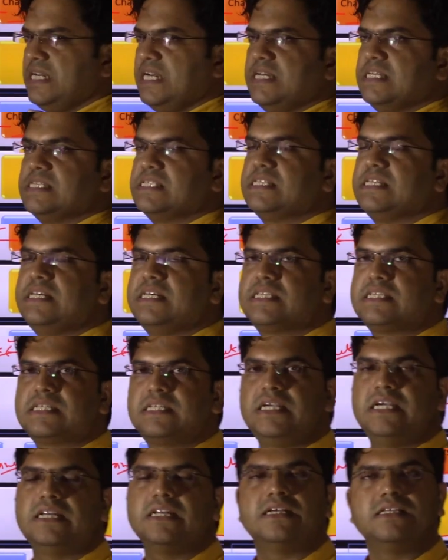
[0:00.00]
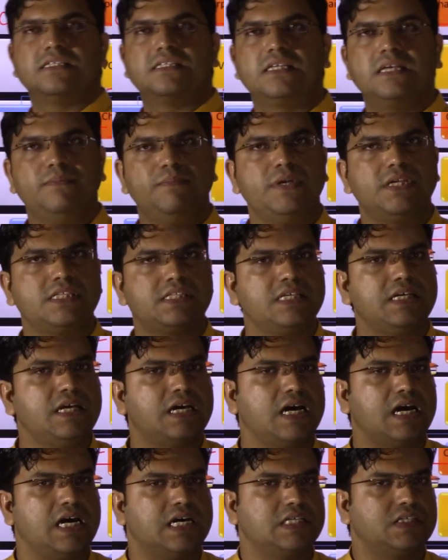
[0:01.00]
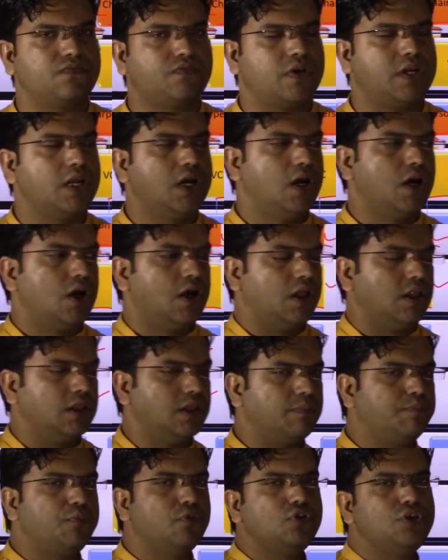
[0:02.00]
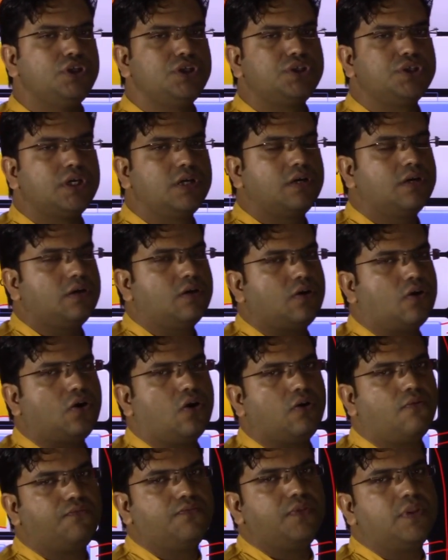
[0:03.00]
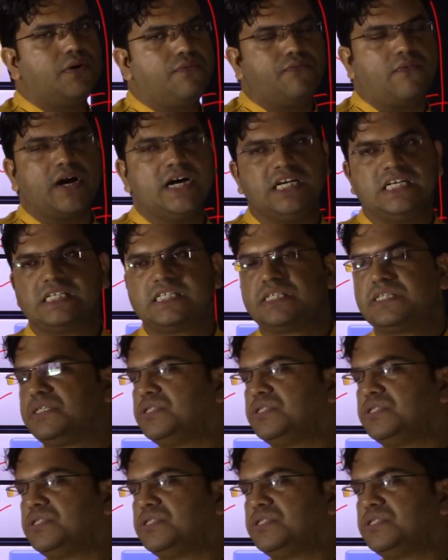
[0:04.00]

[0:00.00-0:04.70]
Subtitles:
NC-ST, and NC-BC as well. The position of the vice